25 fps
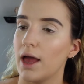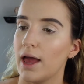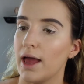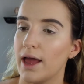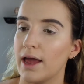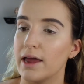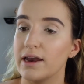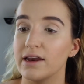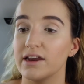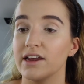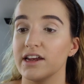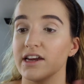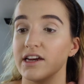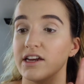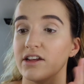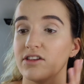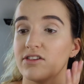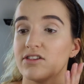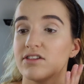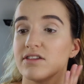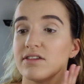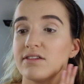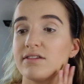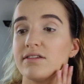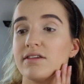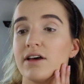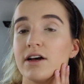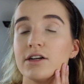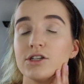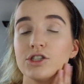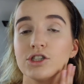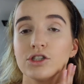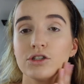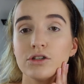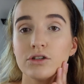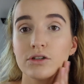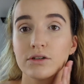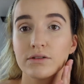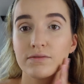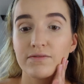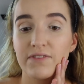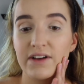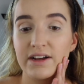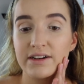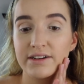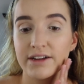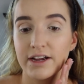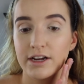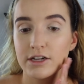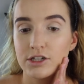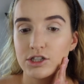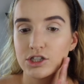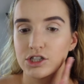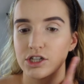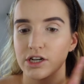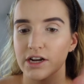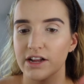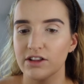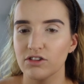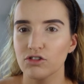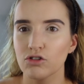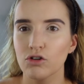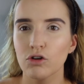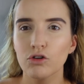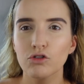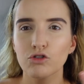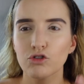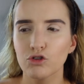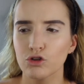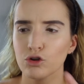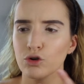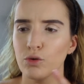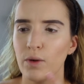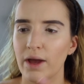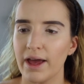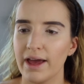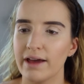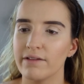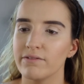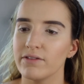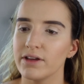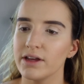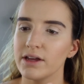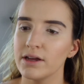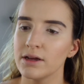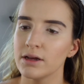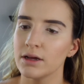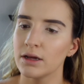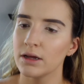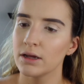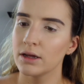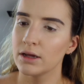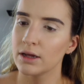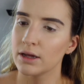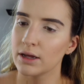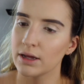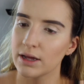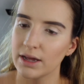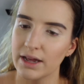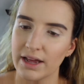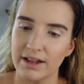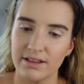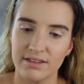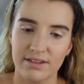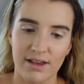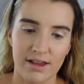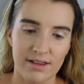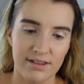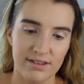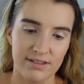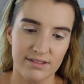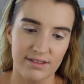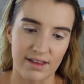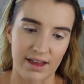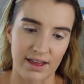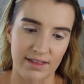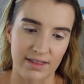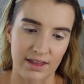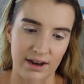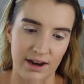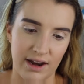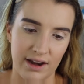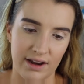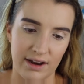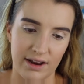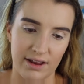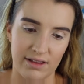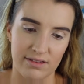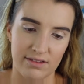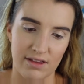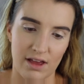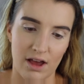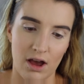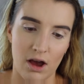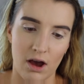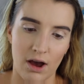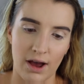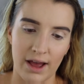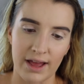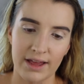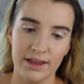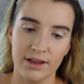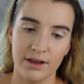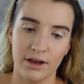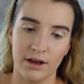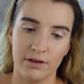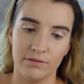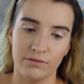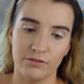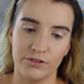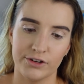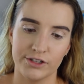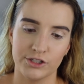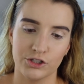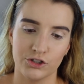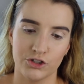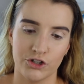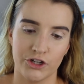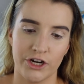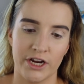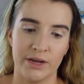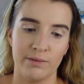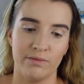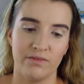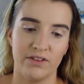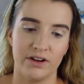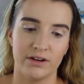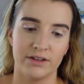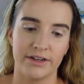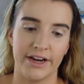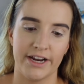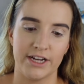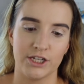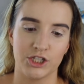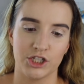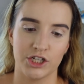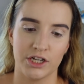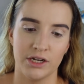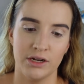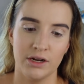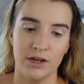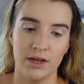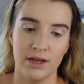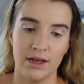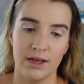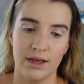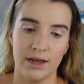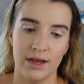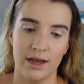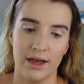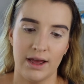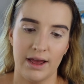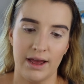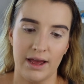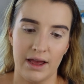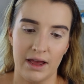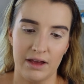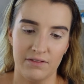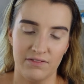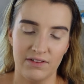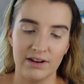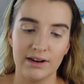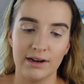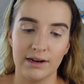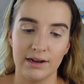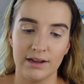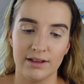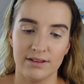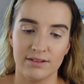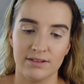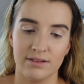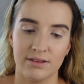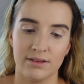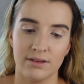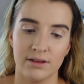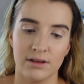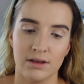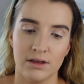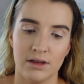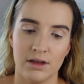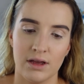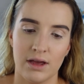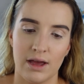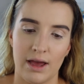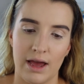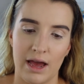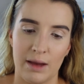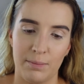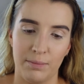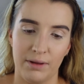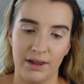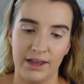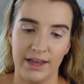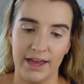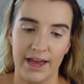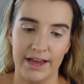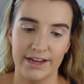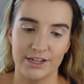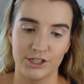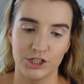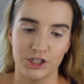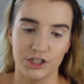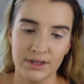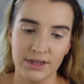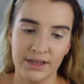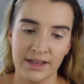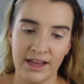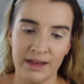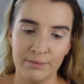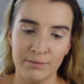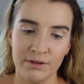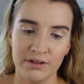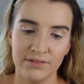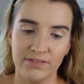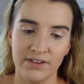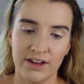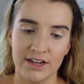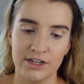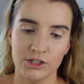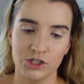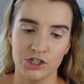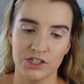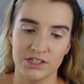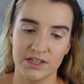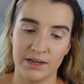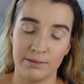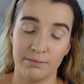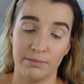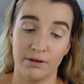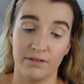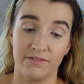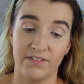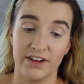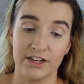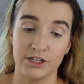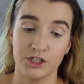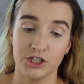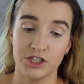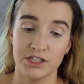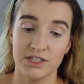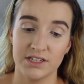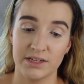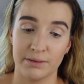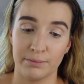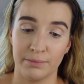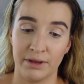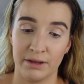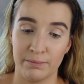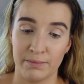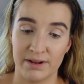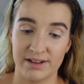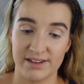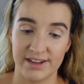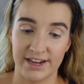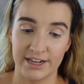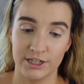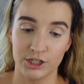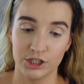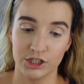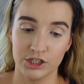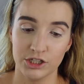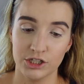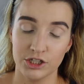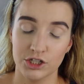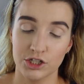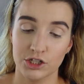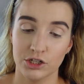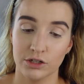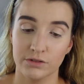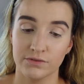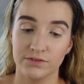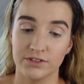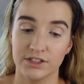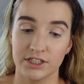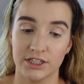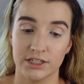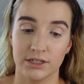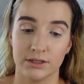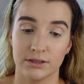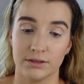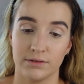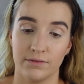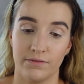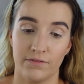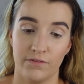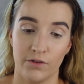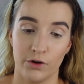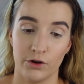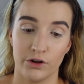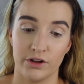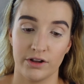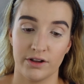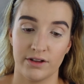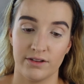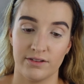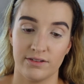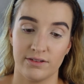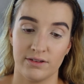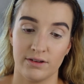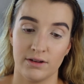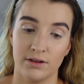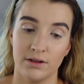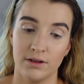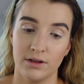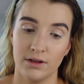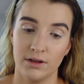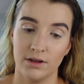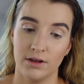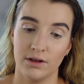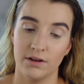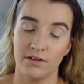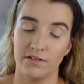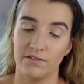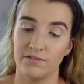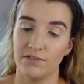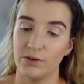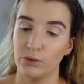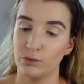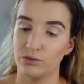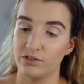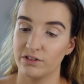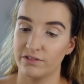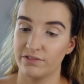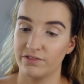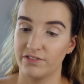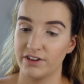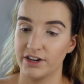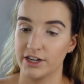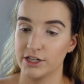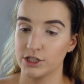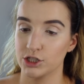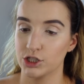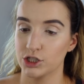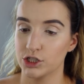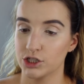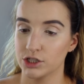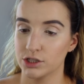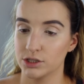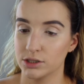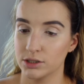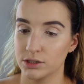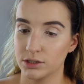And it is such a good foundation. It's not too heavy. It does say that it is a high coverage cream foundation, effortless application, camouflages imperfections and pigmentation, soft focus, filter finish.